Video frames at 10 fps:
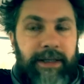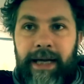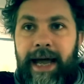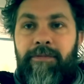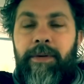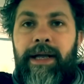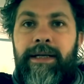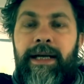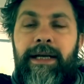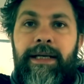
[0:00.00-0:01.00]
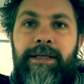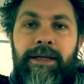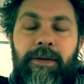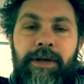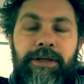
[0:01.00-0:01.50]
get everybody's
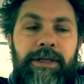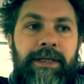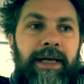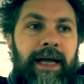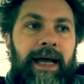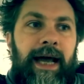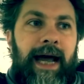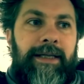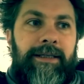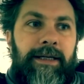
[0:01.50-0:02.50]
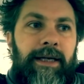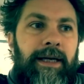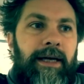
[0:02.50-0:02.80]
questions answered.